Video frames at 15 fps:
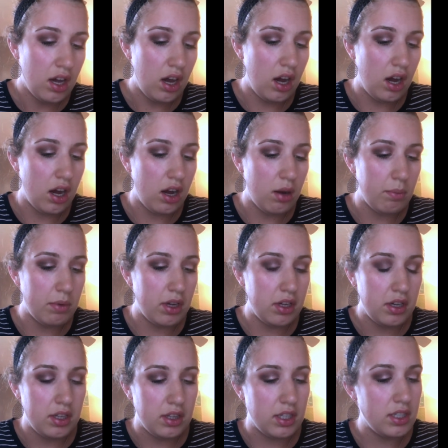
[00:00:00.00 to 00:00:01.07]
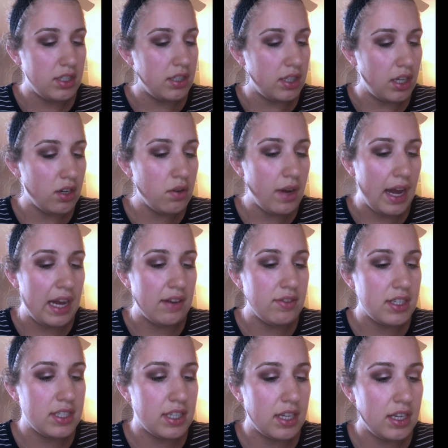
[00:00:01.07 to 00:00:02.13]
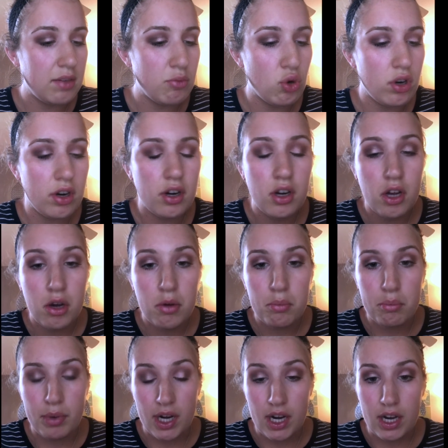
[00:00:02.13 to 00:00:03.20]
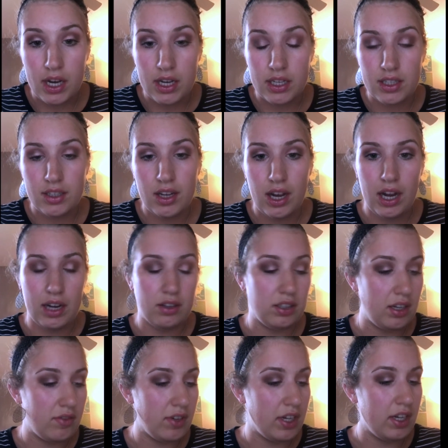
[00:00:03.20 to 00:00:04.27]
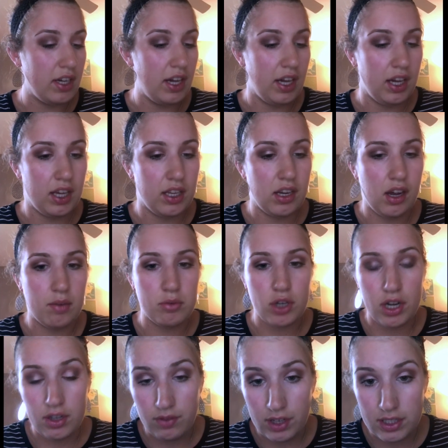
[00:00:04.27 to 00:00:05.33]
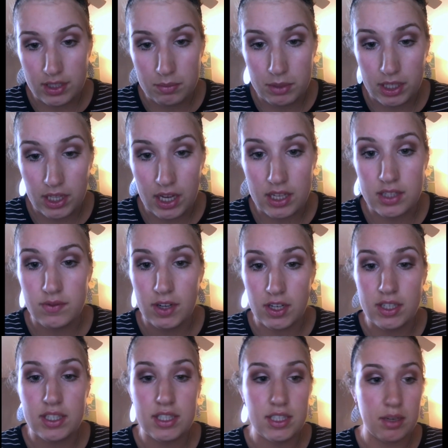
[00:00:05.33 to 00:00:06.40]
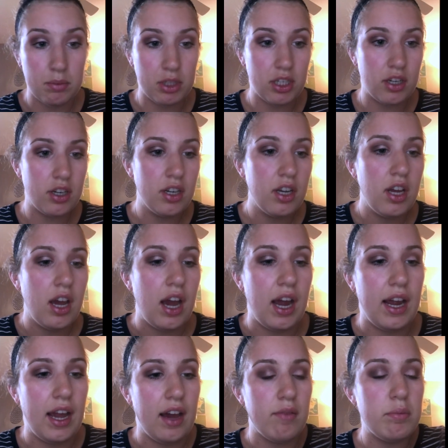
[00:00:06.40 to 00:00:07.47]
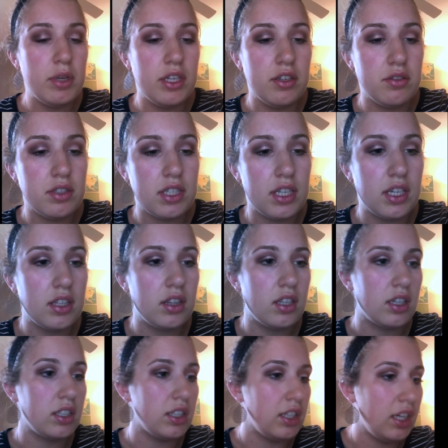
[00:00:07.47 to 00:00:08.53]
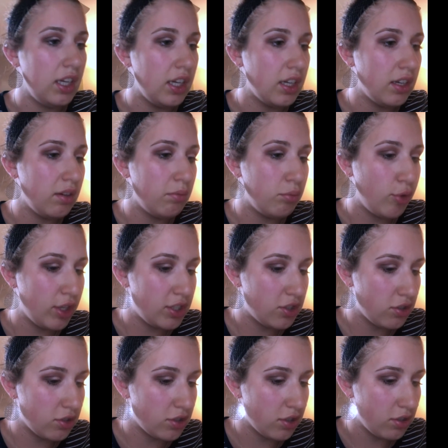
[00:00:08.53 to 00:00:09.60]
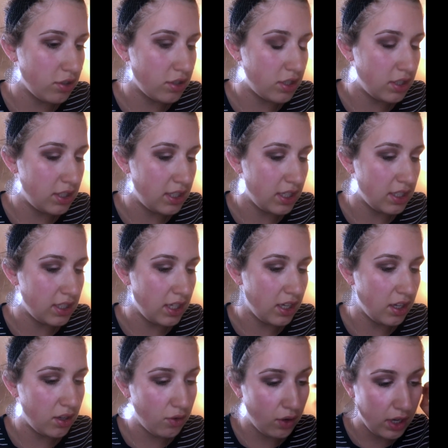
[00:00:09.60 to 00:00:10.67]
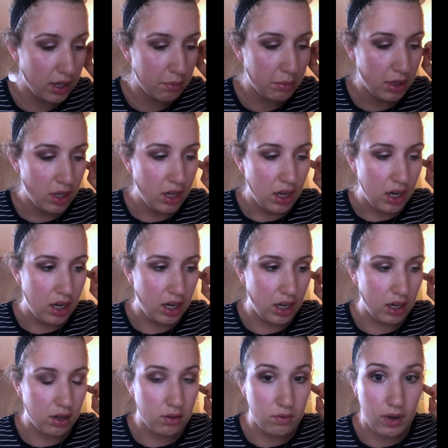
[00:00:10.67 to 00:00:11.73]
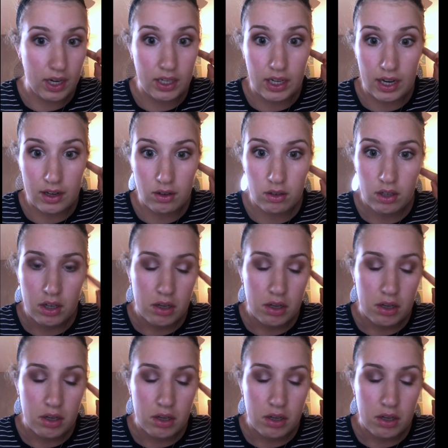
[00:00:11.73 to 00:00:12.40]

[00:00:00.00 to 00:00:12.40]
They don't have this anymore, but I love it, and I'm trying to find something that is very similar. I have been using the Clinique Moisture Surge CC cream right now,